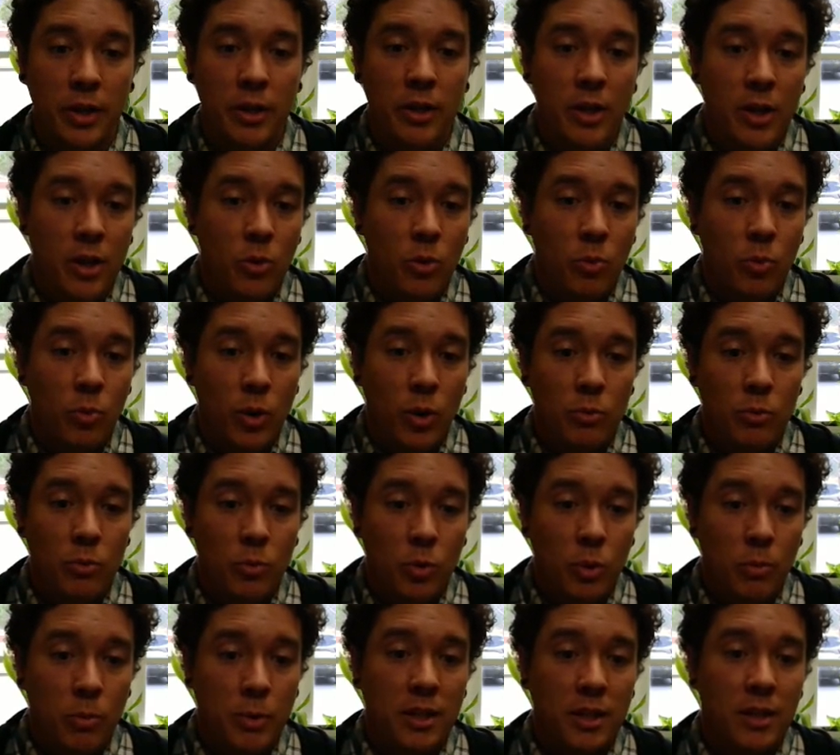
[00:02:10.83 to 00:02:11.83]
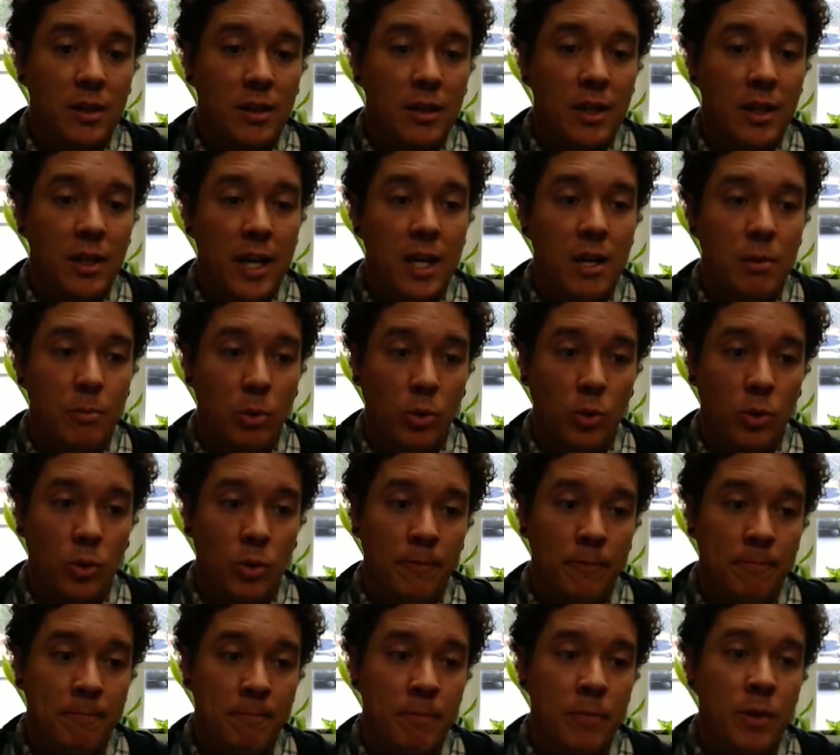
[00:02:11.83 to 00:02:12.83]
what will be the label
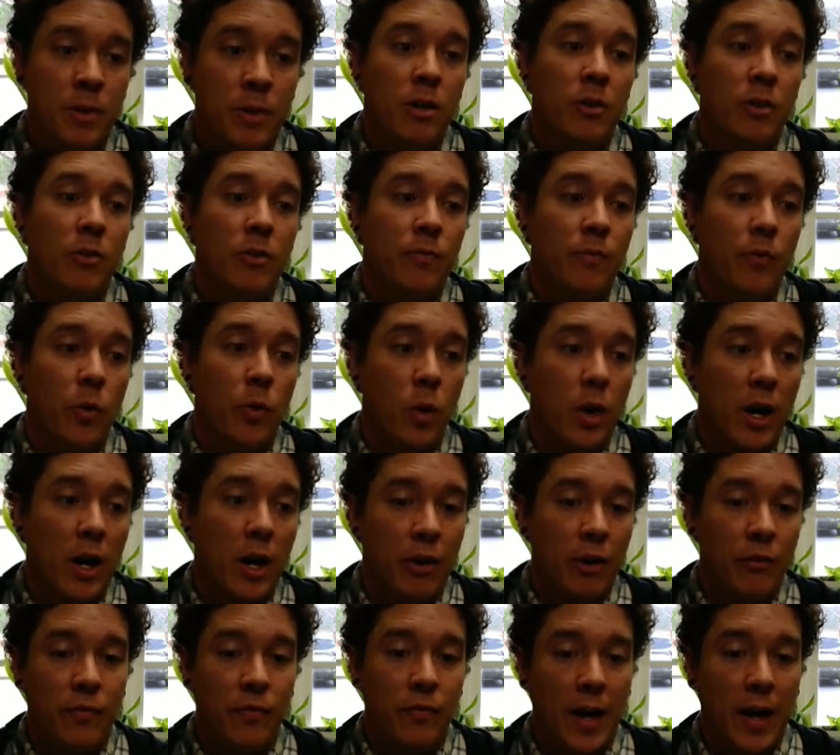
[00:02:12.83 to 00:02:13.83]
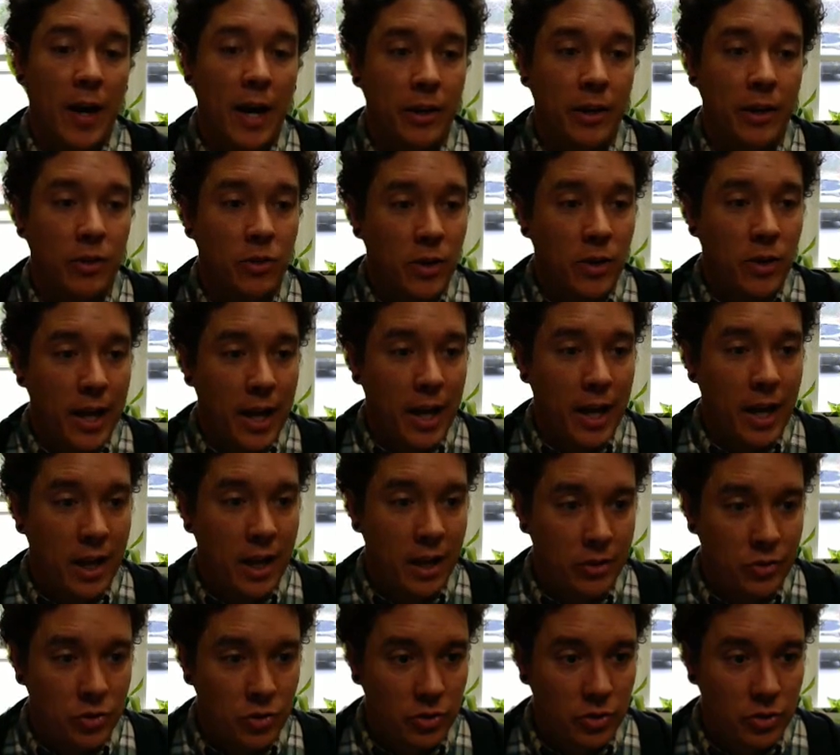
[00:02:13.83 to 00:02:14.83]
for our final
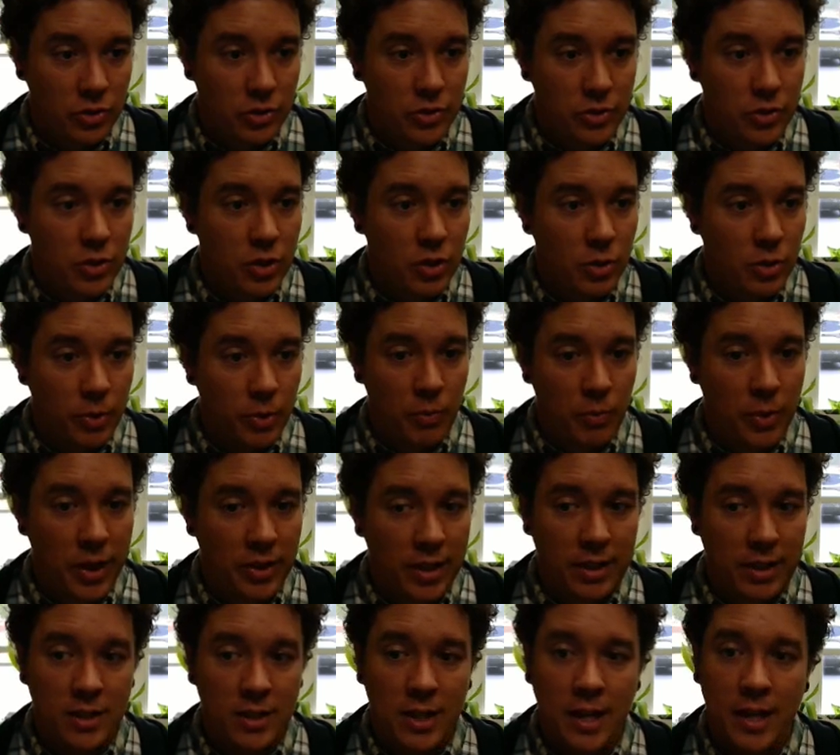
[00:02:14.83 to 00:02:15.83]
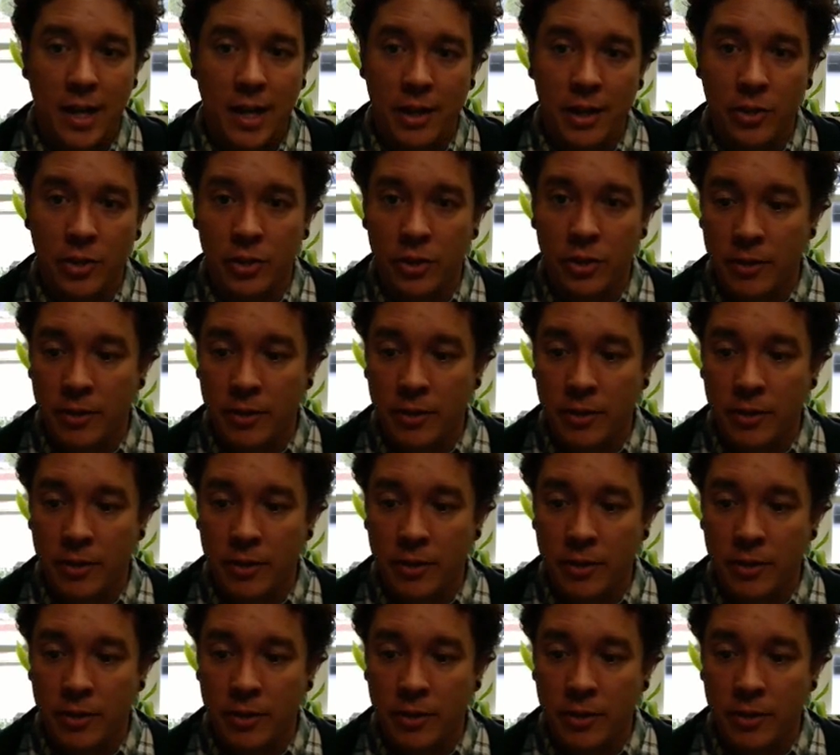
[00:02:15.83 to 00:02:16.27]
answer? And so we read that together,